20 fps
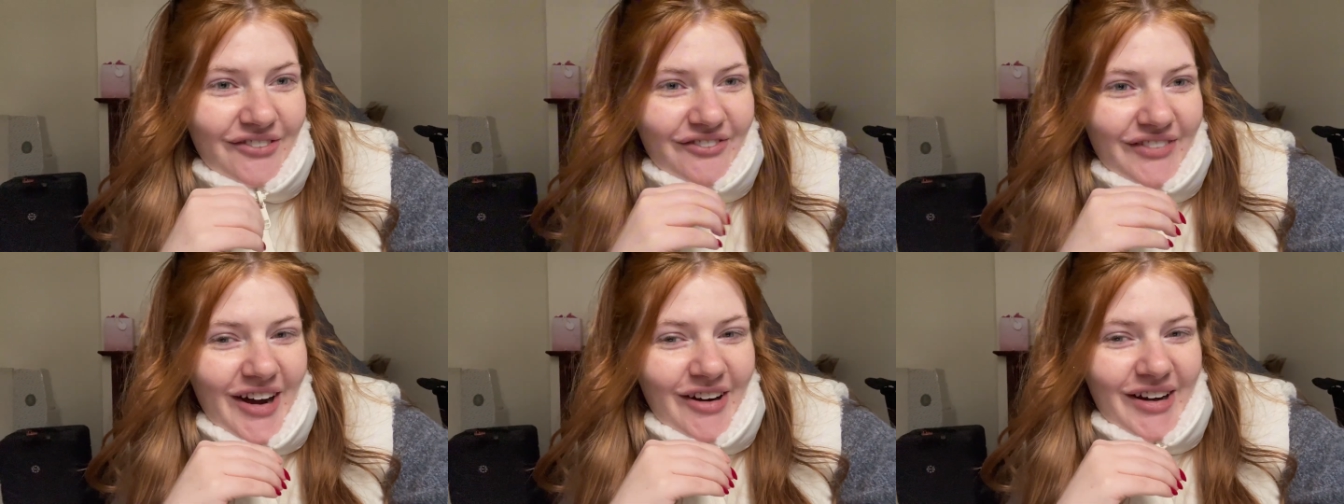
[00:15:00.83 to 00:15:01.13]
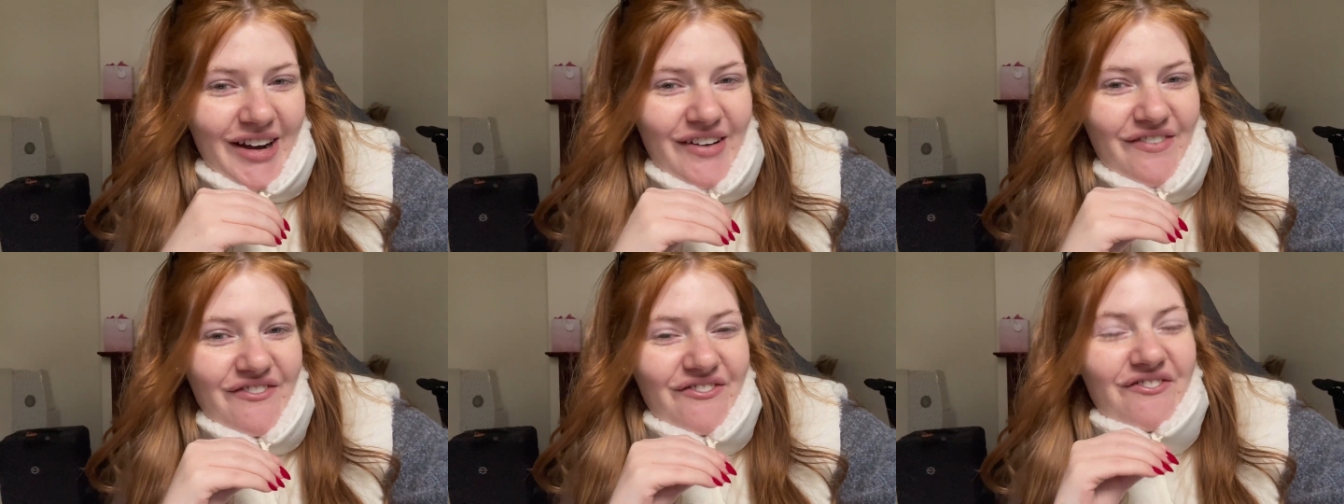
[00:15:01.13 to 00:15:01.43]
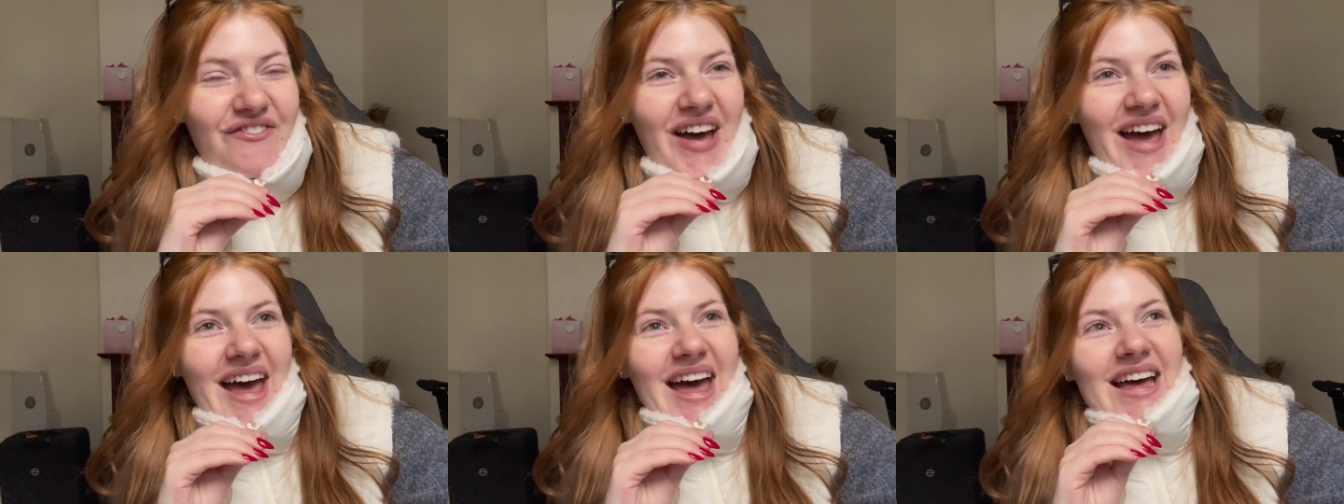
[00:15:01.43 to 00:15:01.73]
very
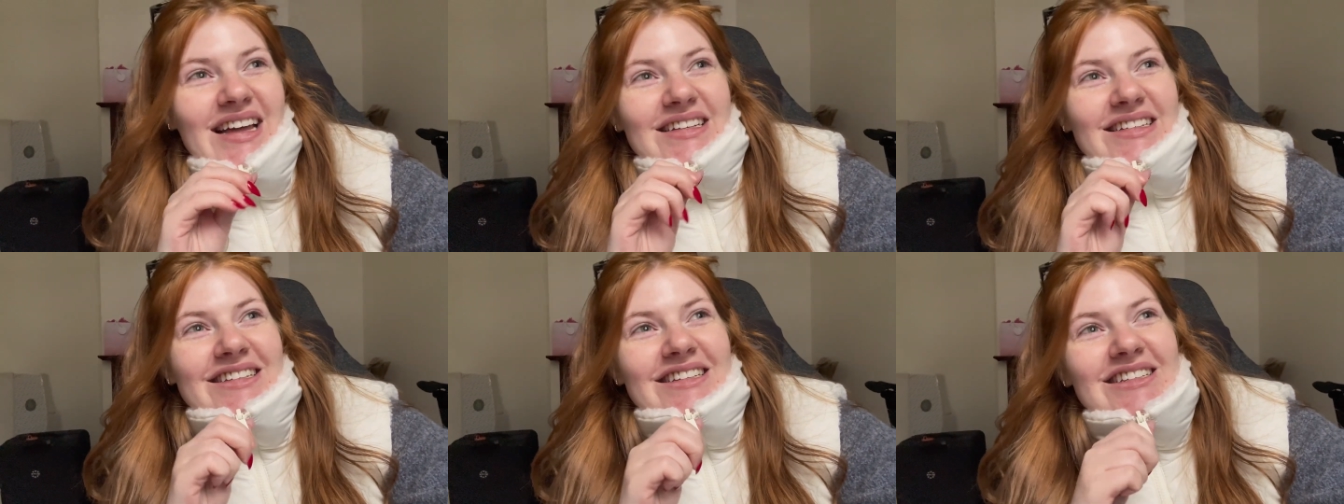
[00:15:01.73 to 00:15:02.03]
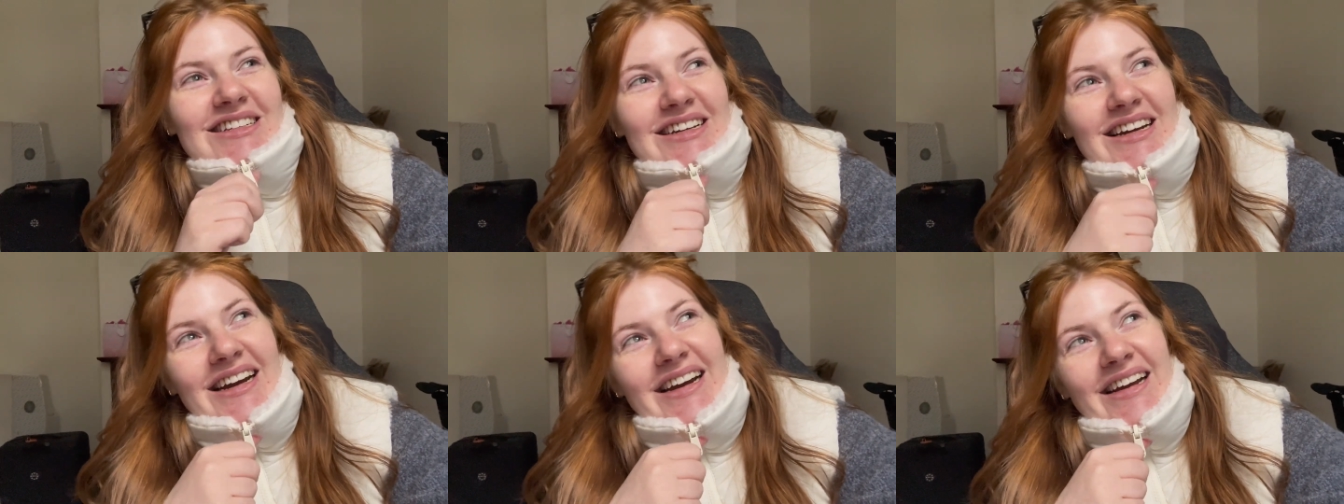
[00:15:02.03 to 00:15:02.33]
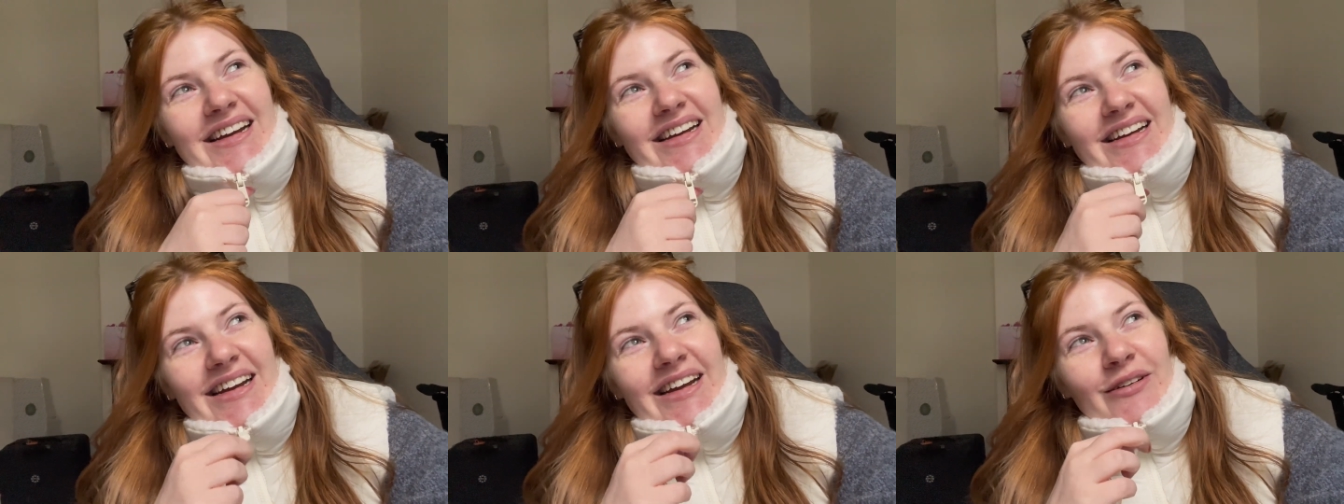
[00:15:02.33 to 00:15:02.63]
fancy.